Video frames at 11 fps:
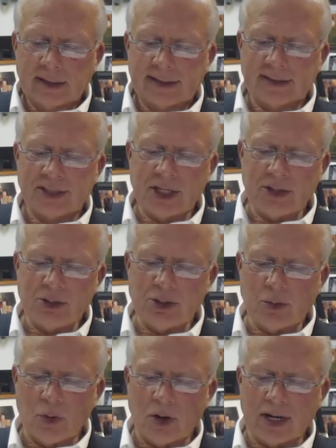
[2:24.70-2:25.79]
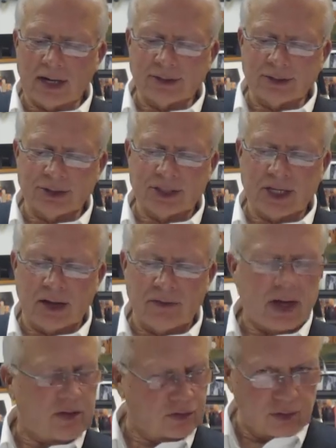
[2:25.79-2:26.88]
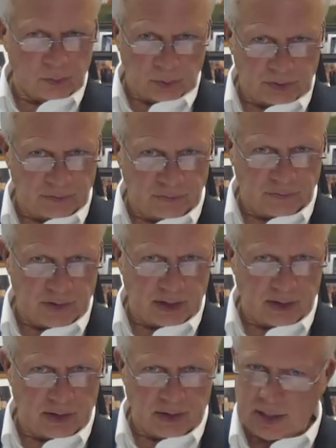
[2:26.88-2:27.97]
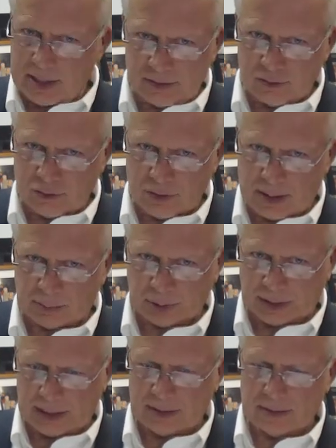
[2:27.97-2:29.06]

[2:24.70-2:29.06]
continue to work out your salvation with fear and trembling.